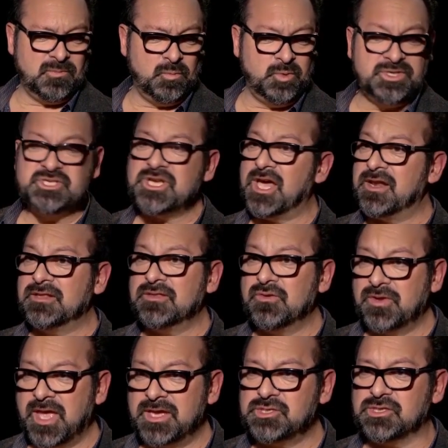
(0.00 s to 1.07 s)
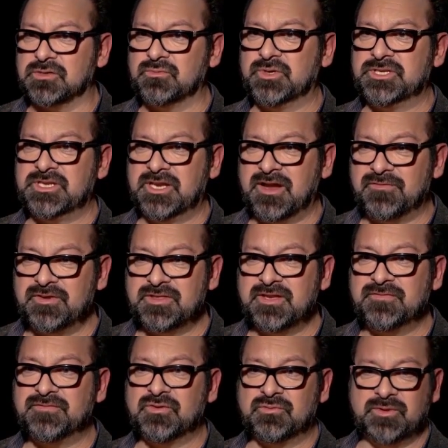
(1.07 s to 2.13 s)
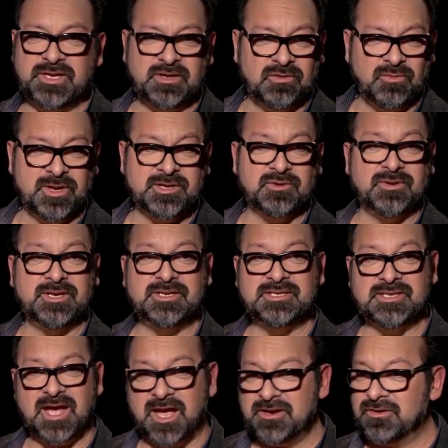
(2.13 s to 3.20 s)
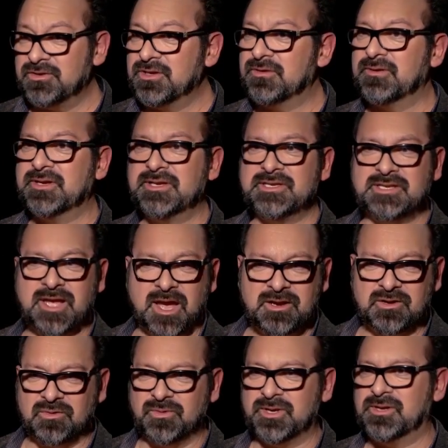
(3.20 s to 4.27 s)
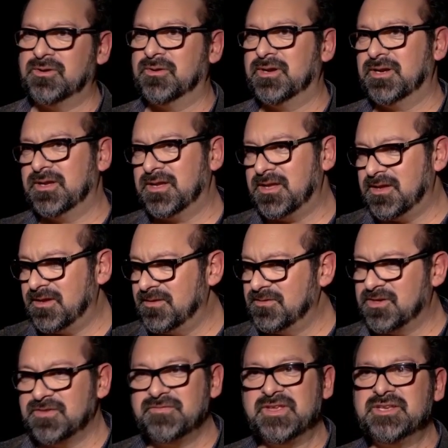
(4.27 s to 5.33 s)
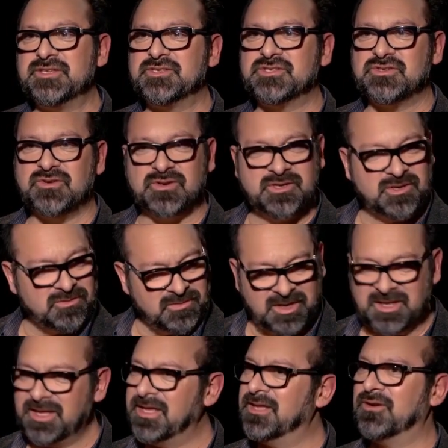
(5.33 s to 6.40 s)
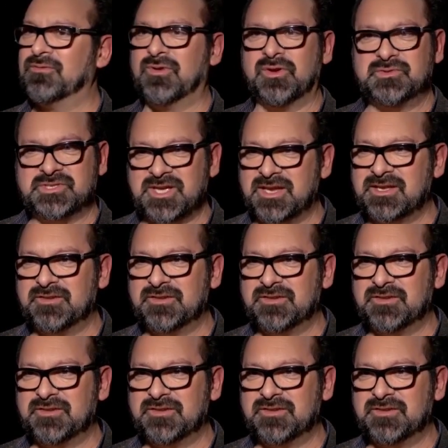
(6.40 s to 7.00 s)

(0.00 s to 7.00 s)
we shot on location. We did everything for real. When you're in a diner, you're in a diner. When you're in a convenience store, you're really in a roadside